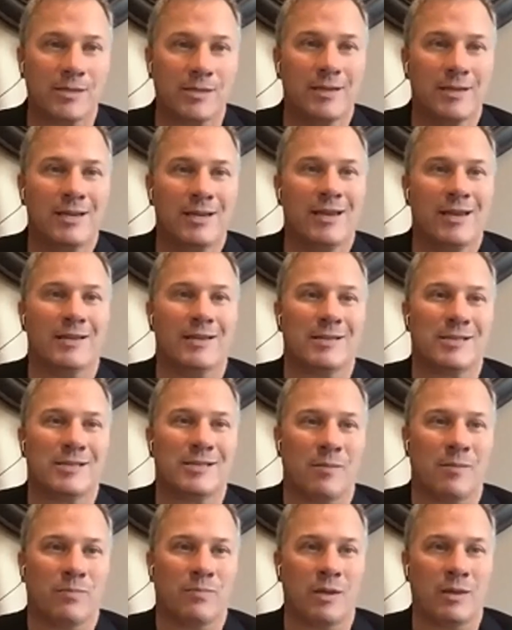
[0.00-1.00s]
It is
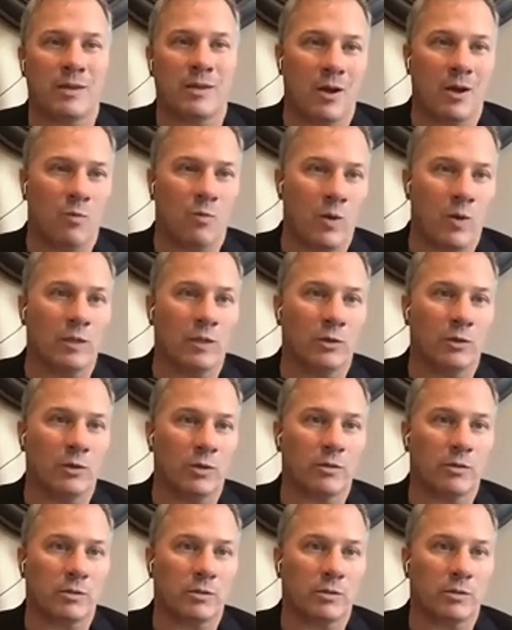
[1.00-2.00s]
something that we look
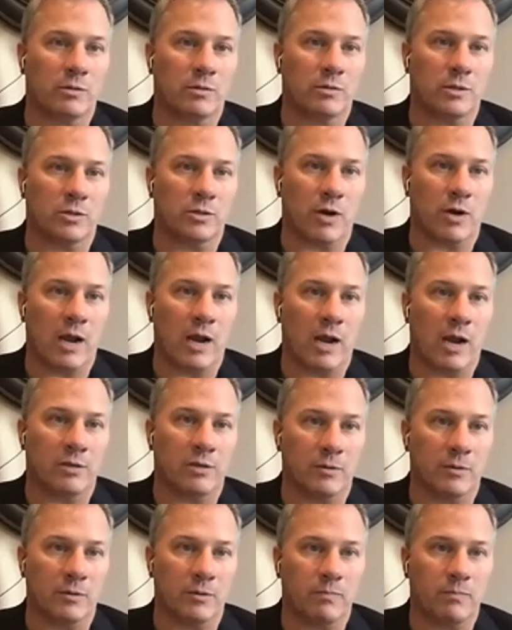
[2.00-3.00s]
to try
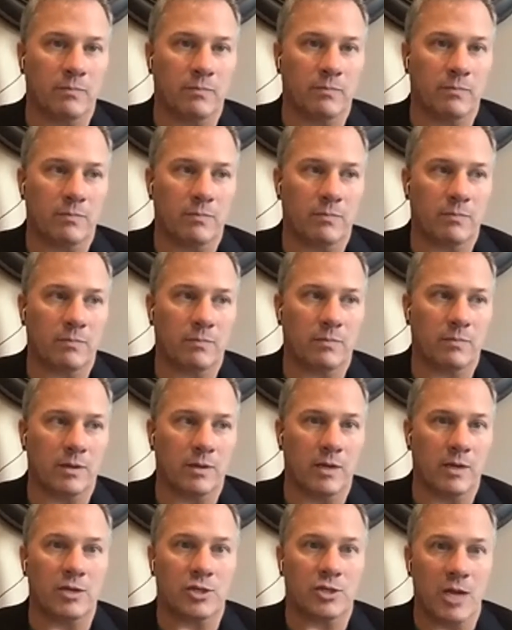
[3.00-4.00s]
to
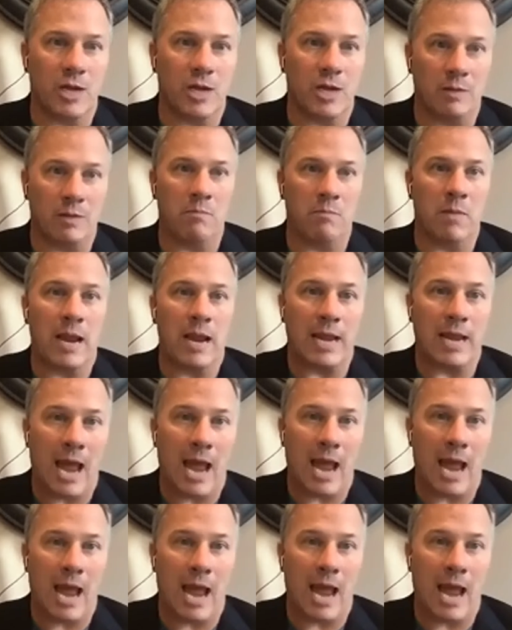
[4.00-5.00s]
initiate and make
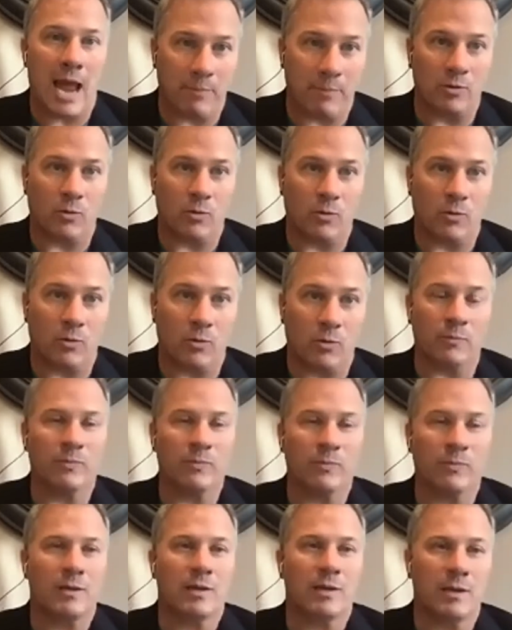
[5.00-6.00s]
happen, or
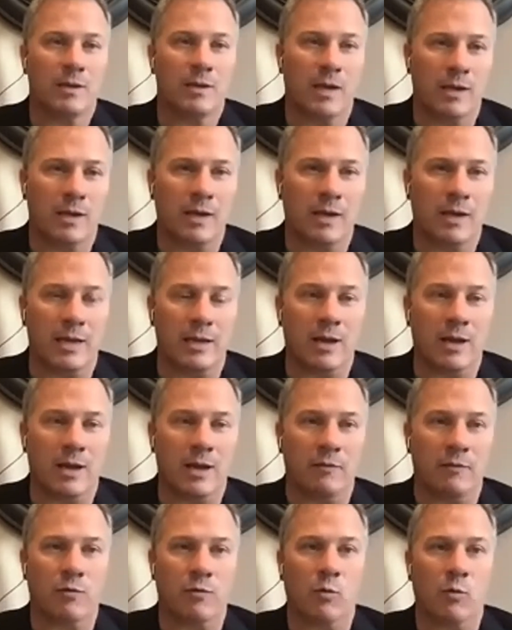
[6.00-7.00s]
again, not in a
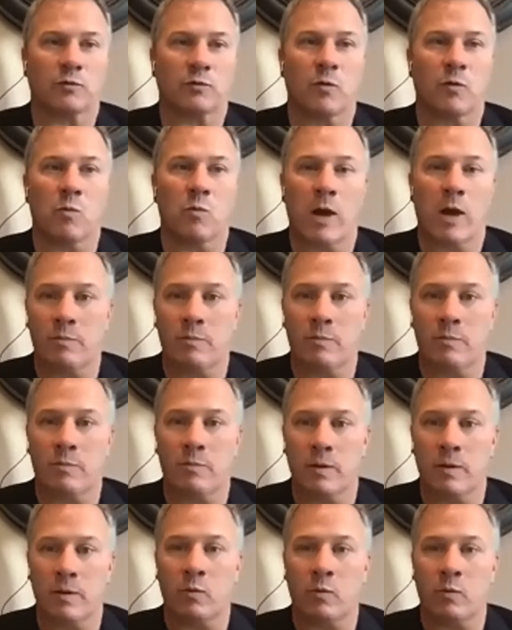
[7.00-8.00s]
forceful way, but
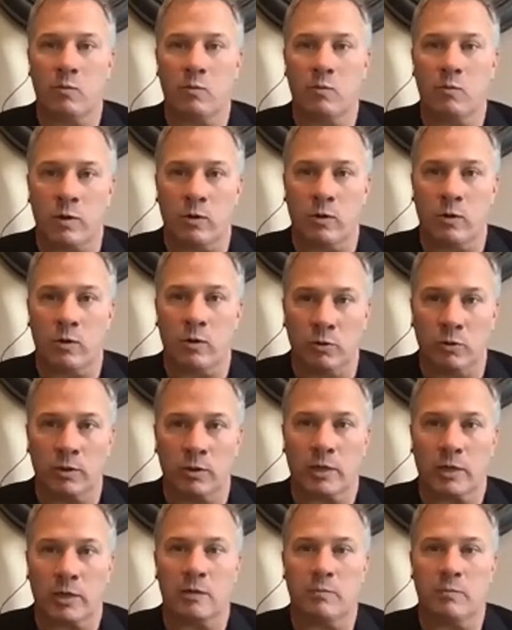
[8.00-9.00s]
we're looking to
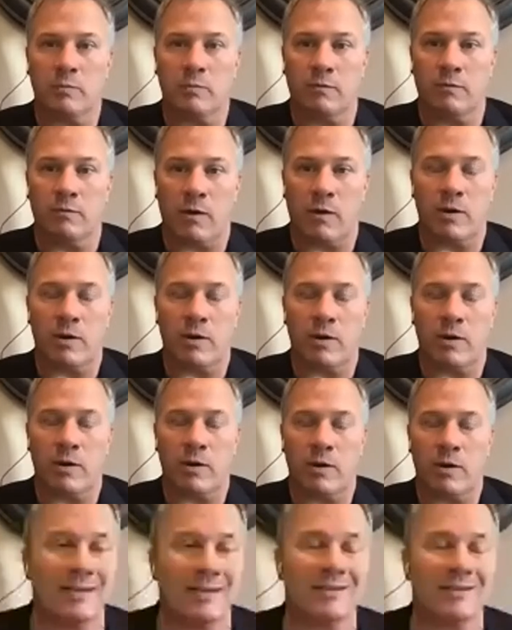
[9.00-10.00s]
be very
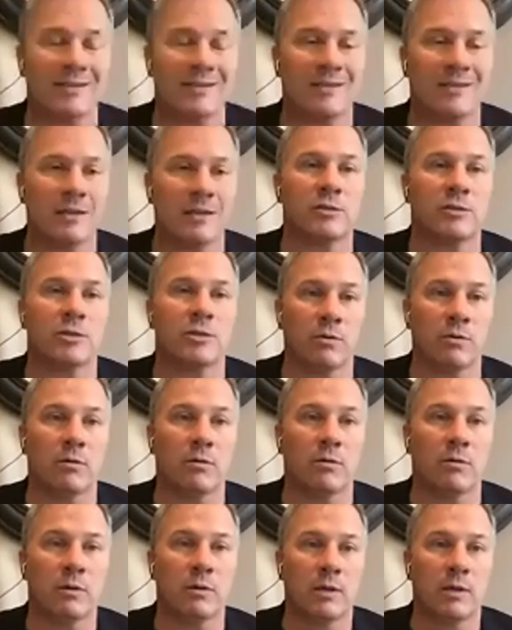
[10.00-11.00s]
proactive and
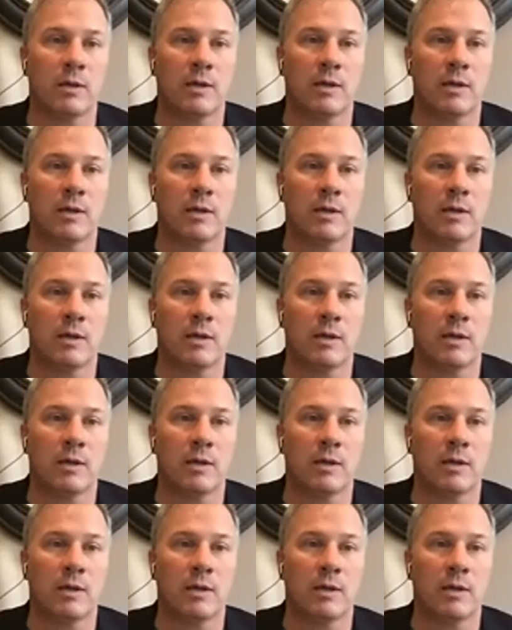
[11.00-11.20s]
intentional